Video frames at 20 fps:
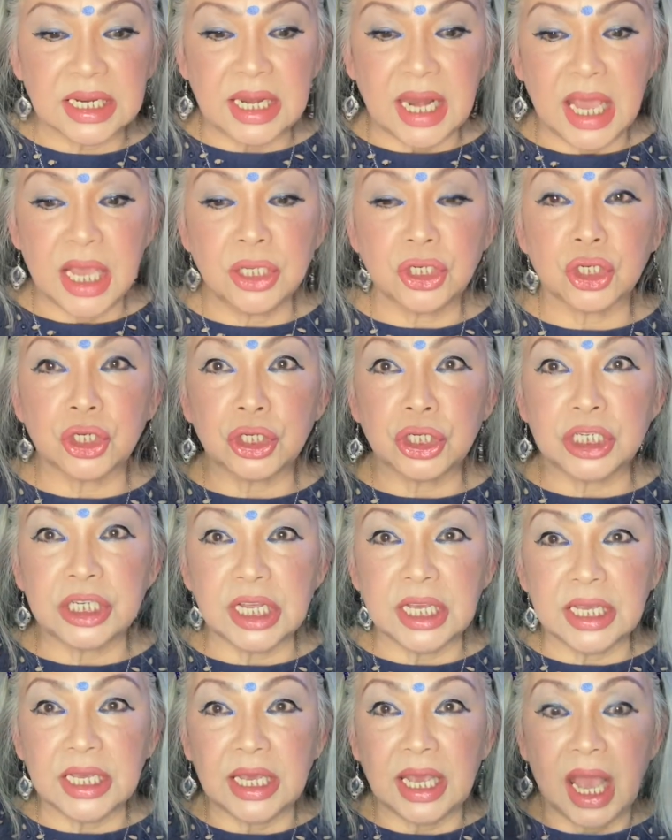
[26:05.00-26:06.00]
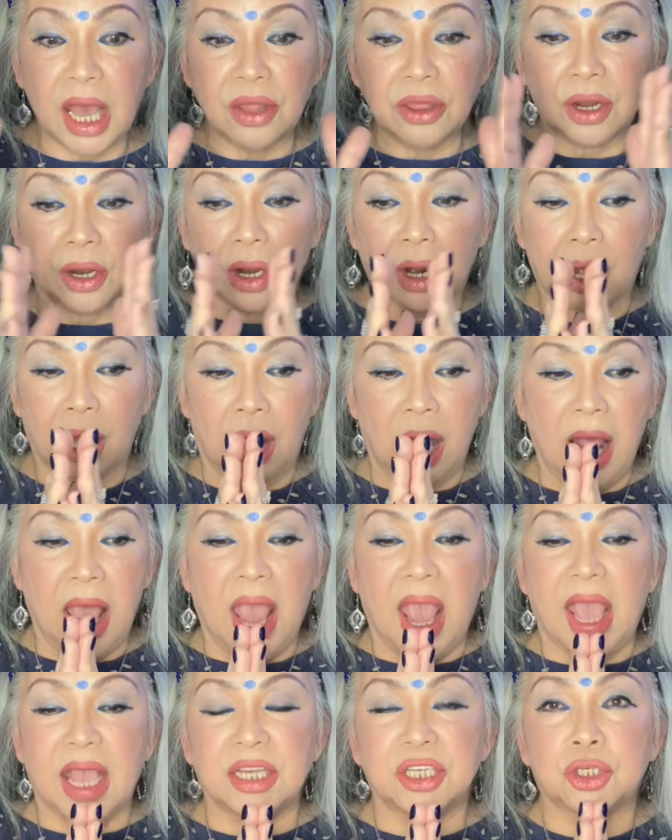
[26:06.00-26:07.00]
nature together
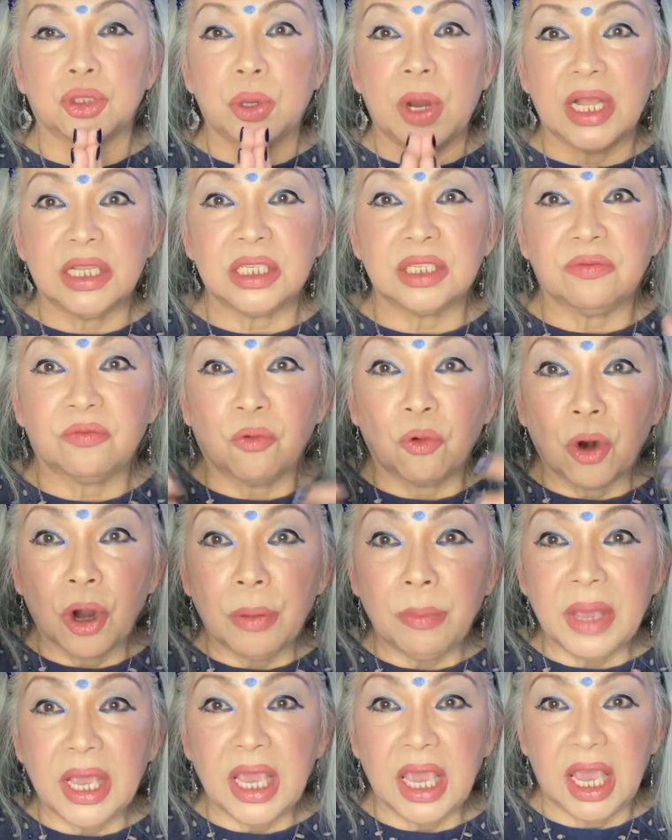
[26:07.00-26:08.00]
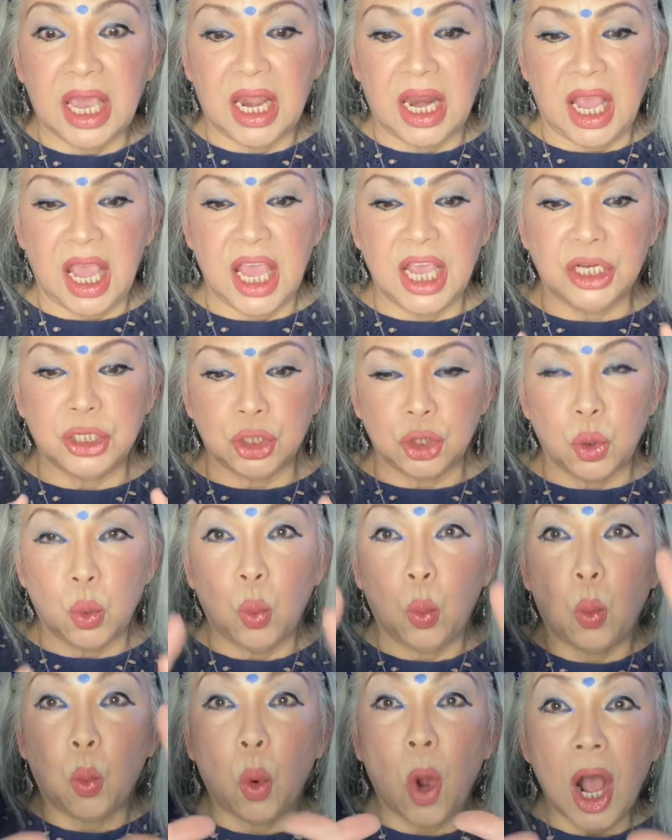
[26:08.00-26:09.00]
and transforming it into
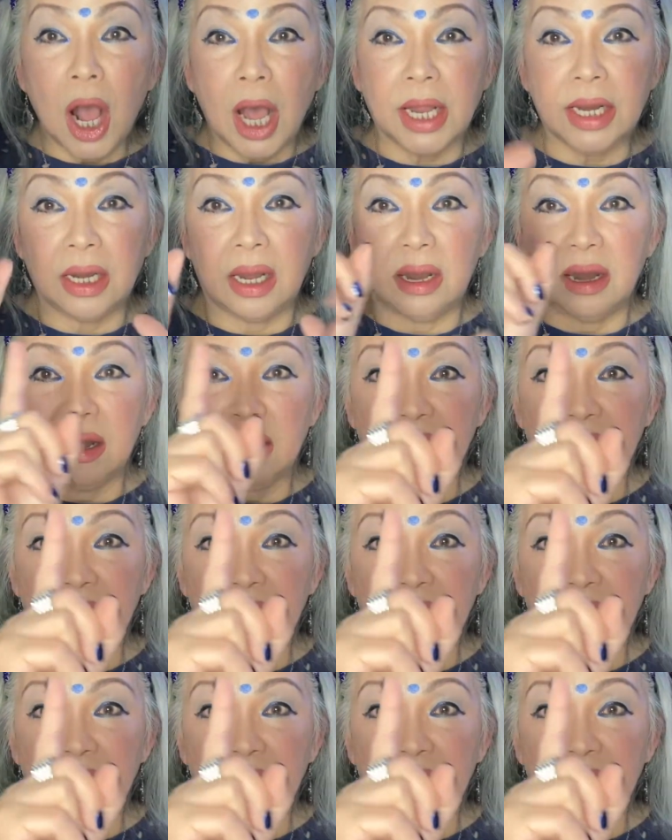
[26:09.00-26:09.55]
one